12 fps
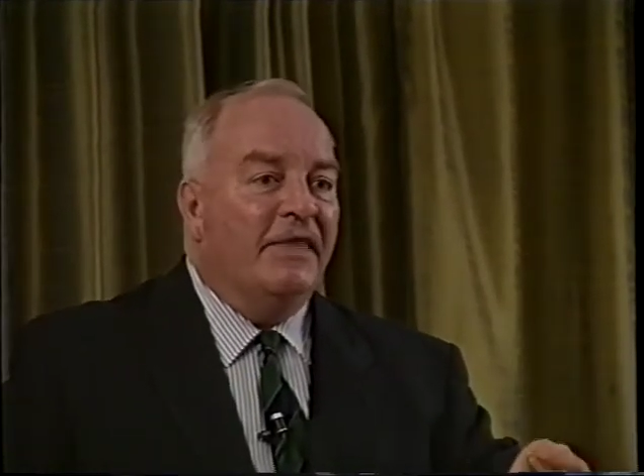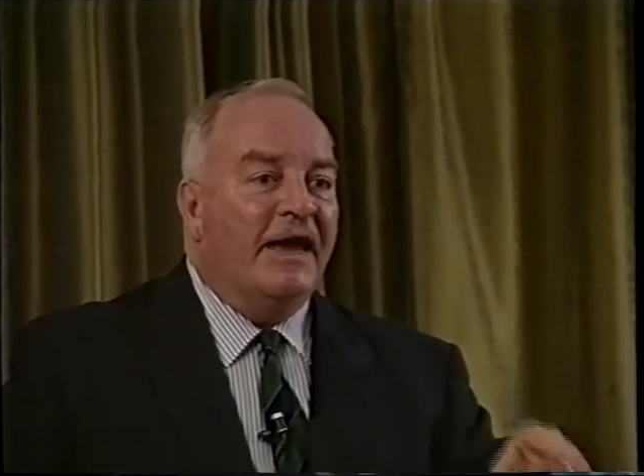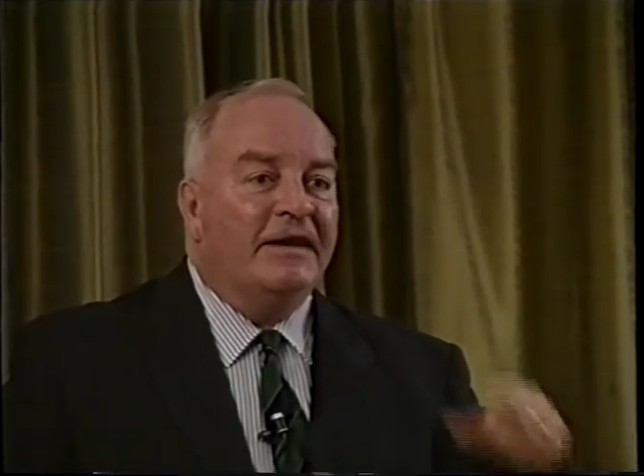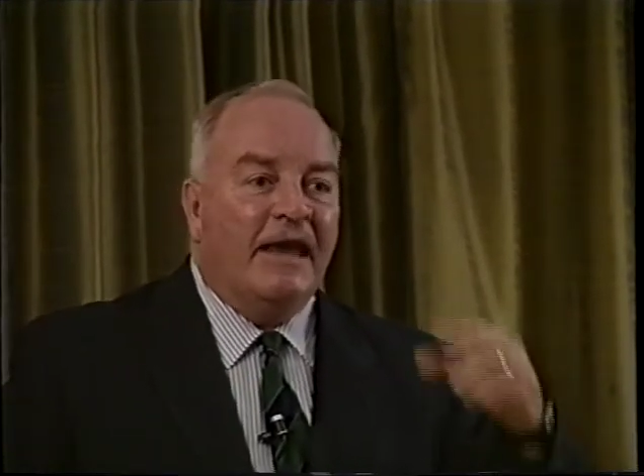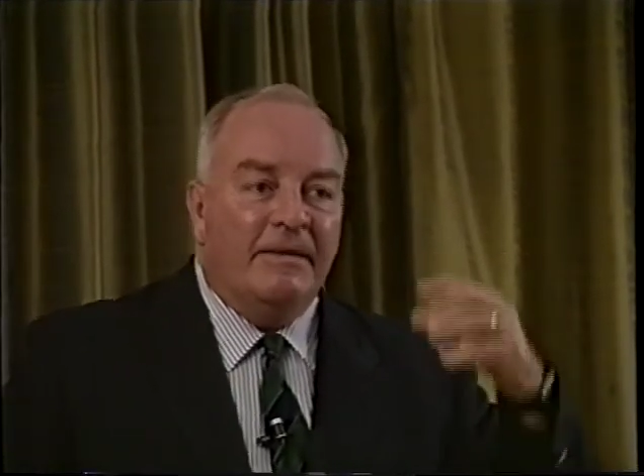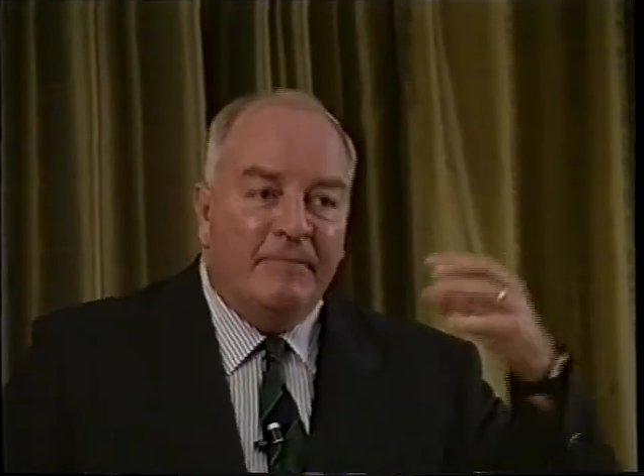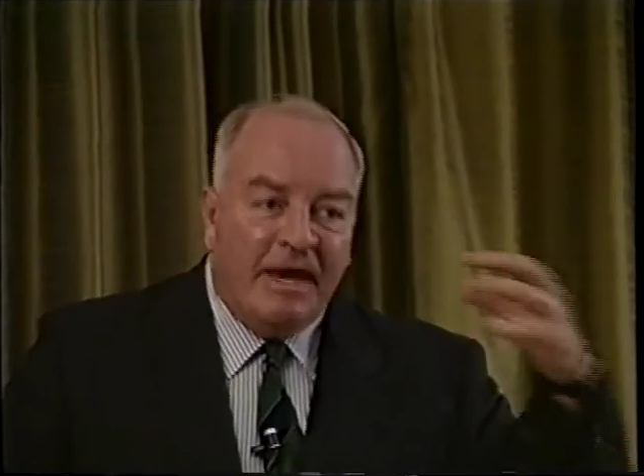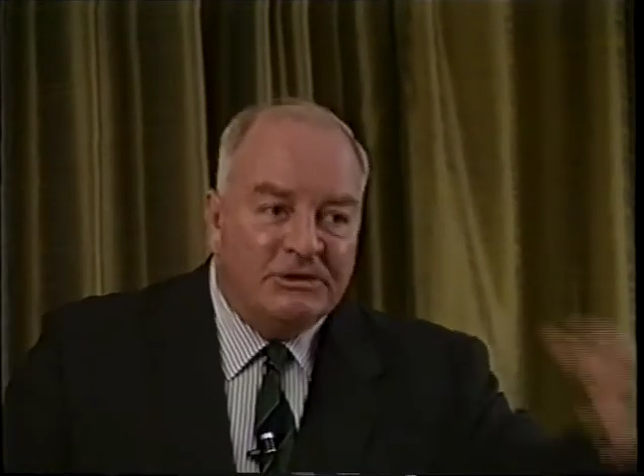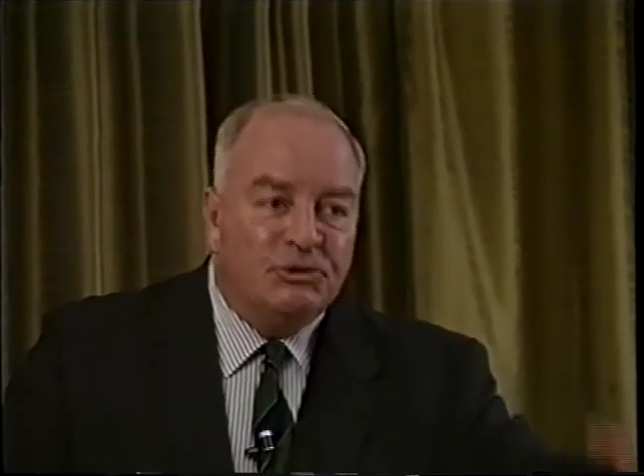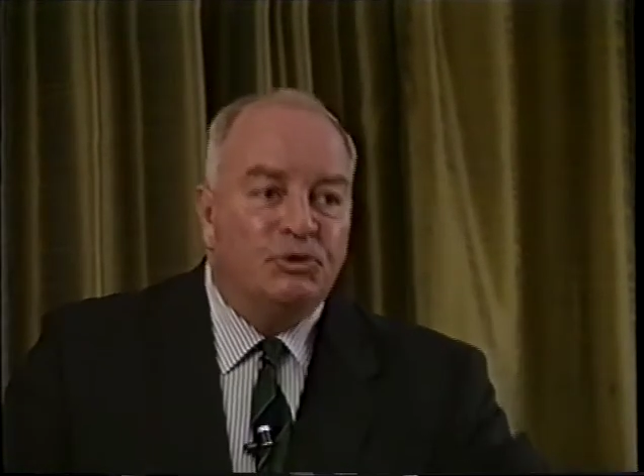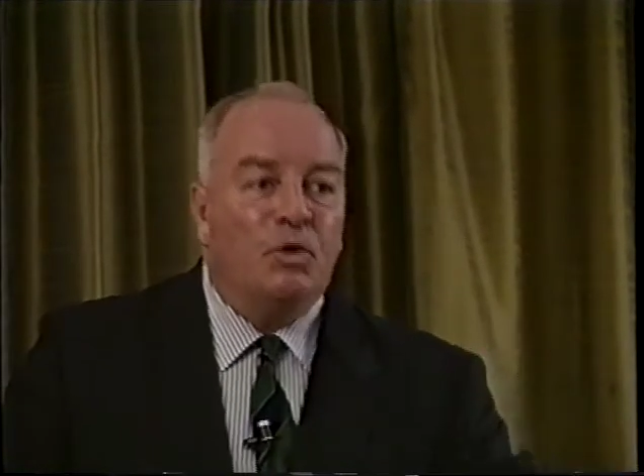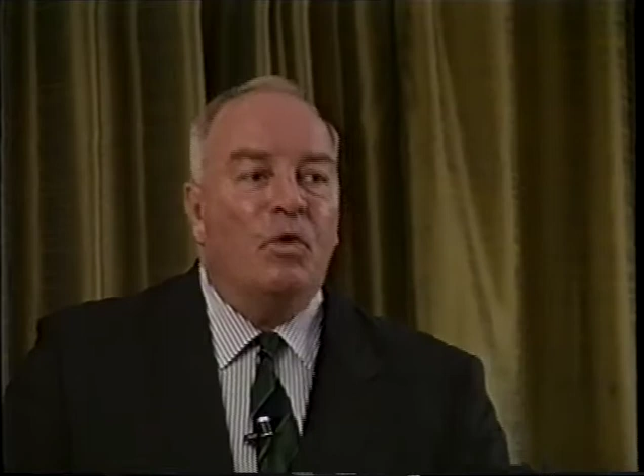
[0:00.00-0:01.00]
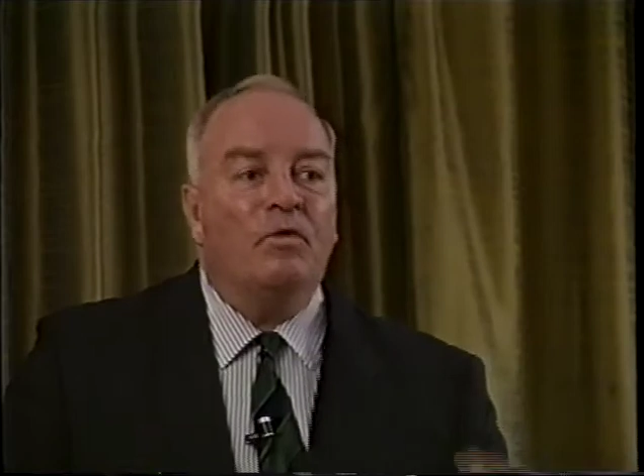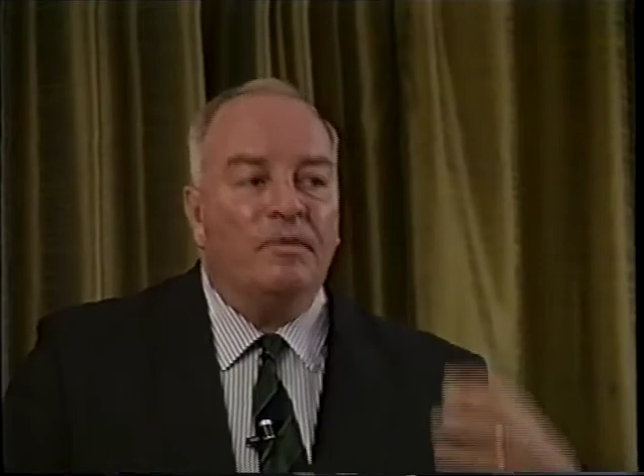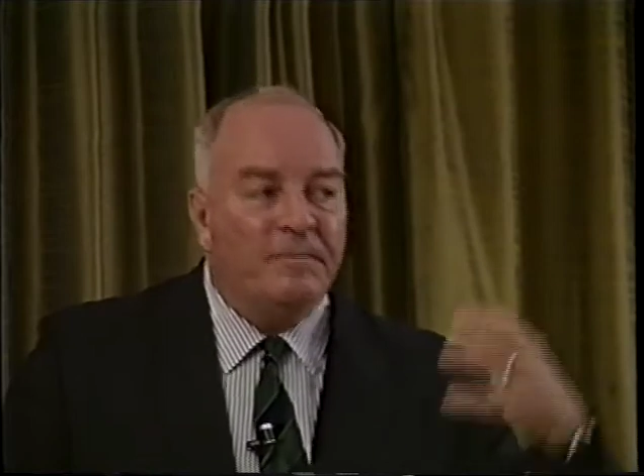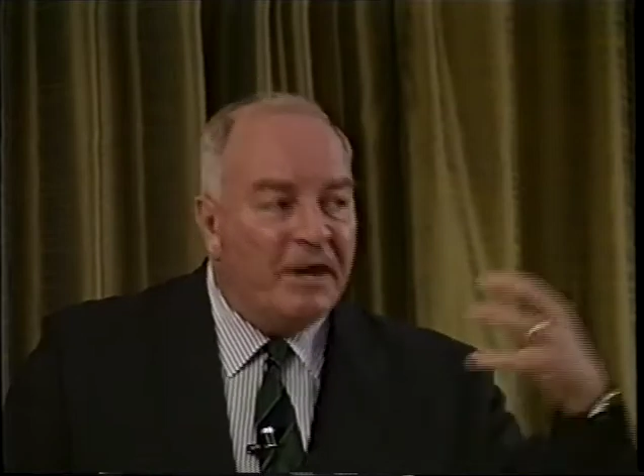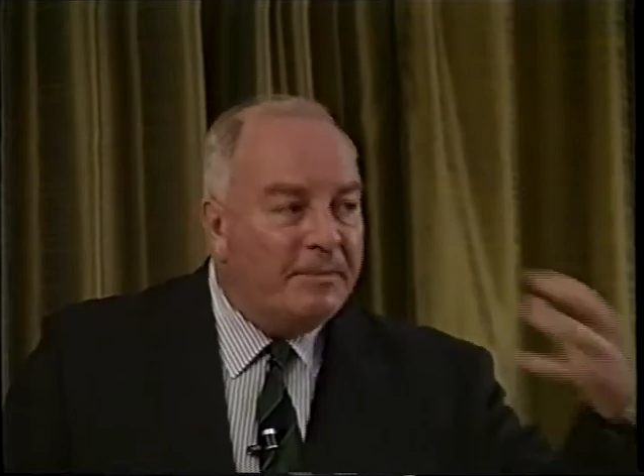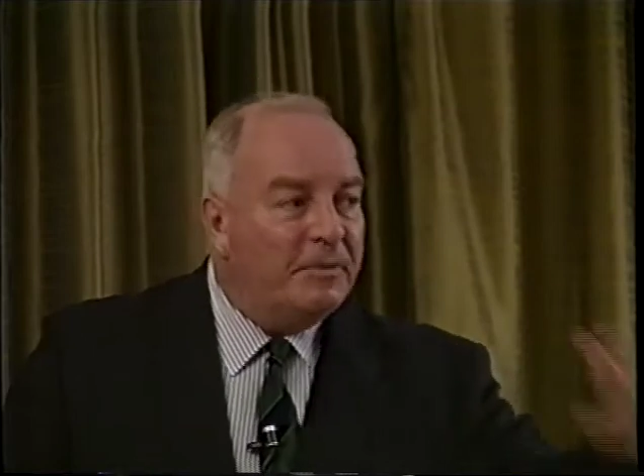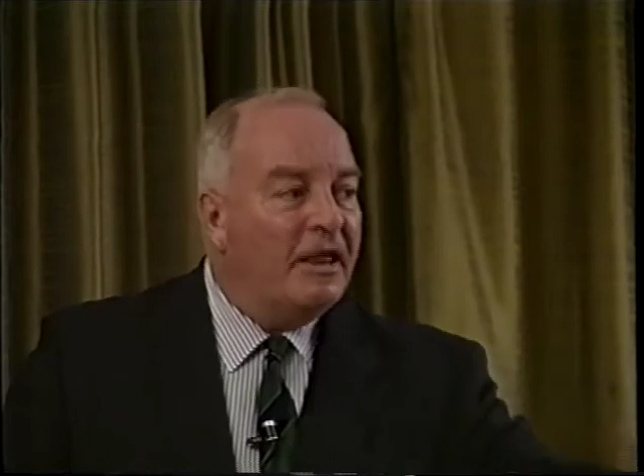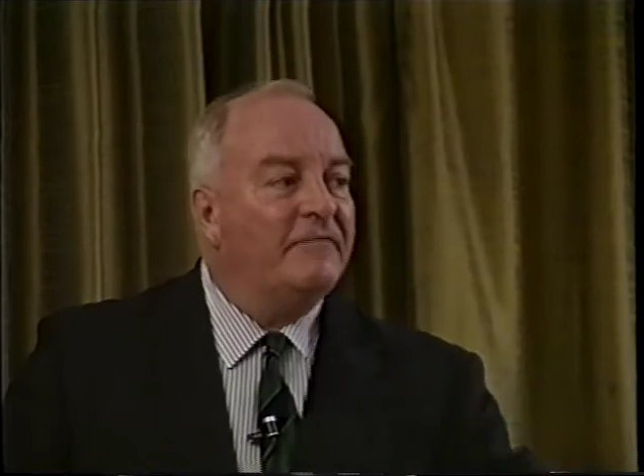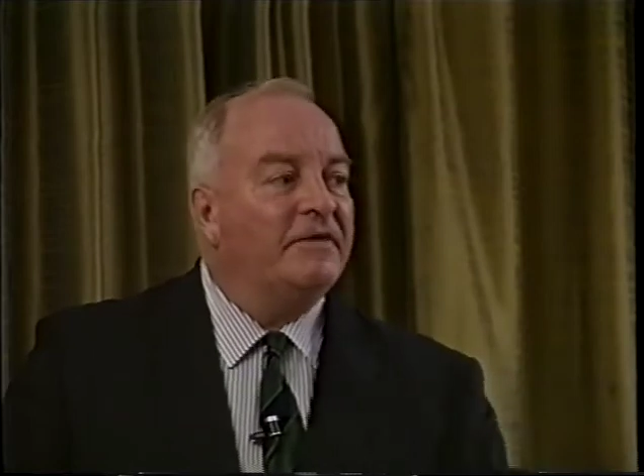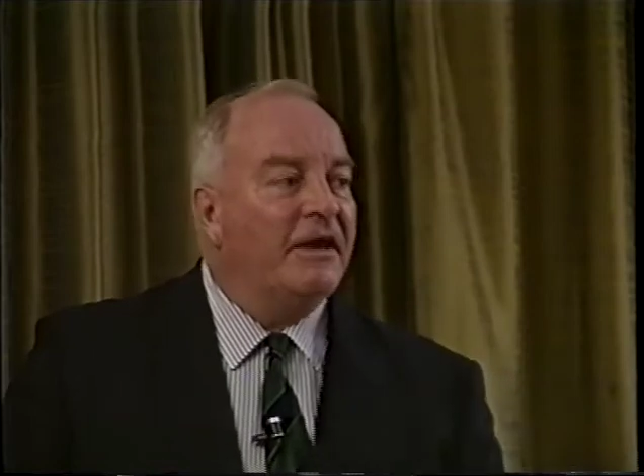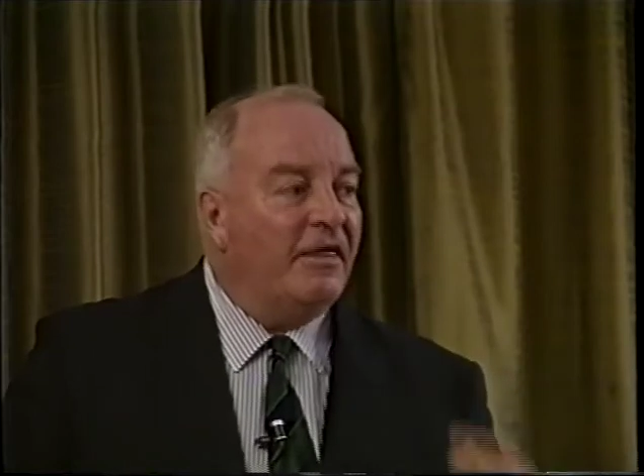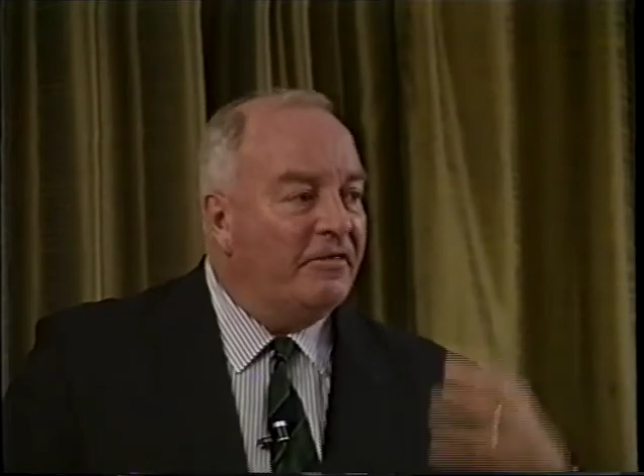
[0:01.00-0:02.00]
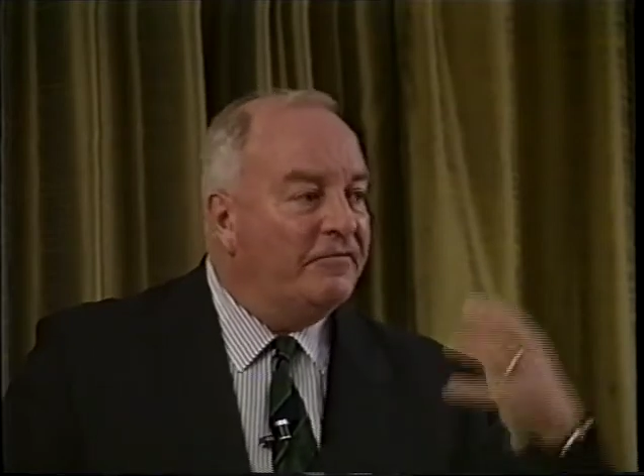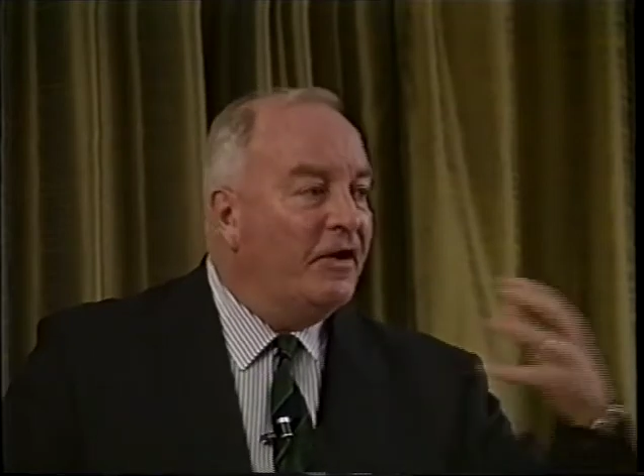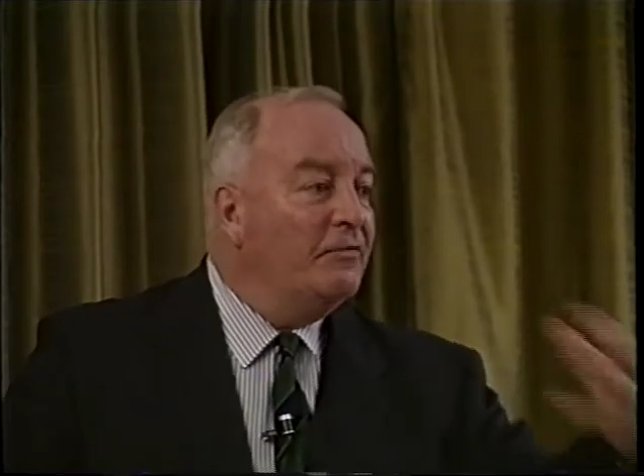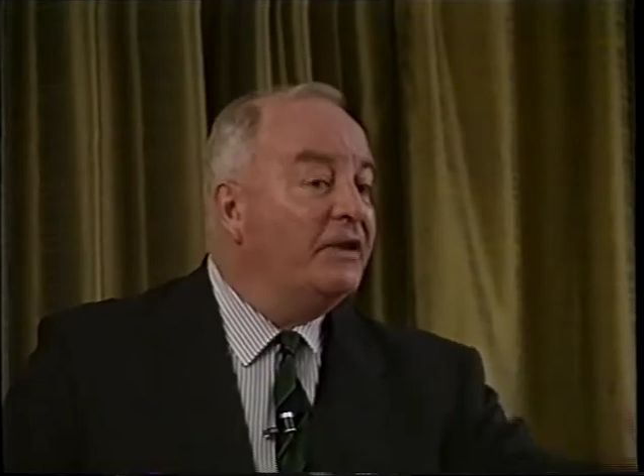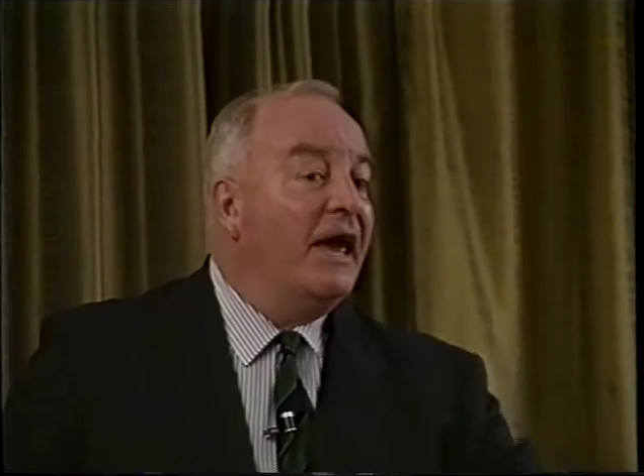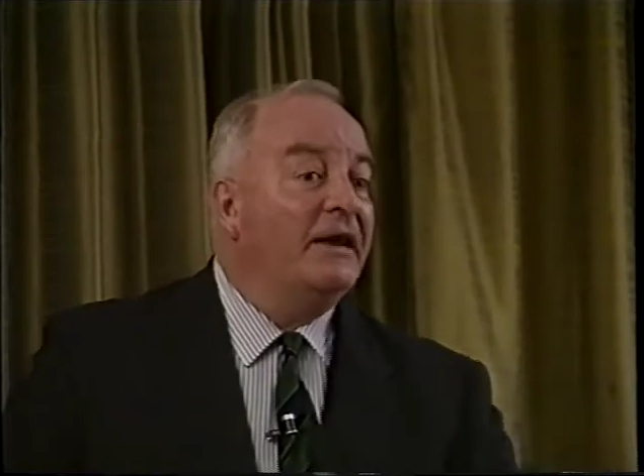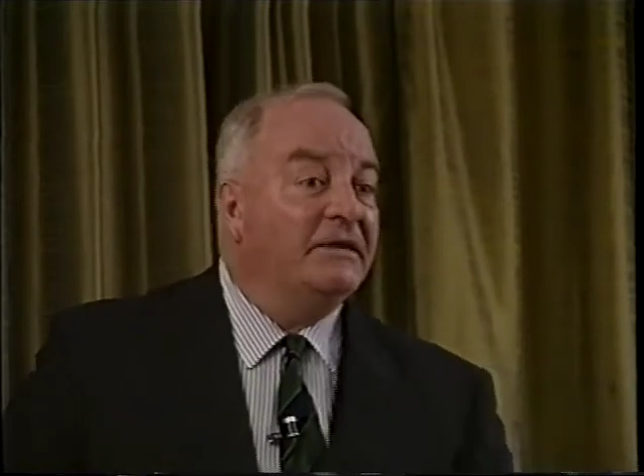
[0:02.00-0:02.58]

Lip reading: that can make sure the people have another vote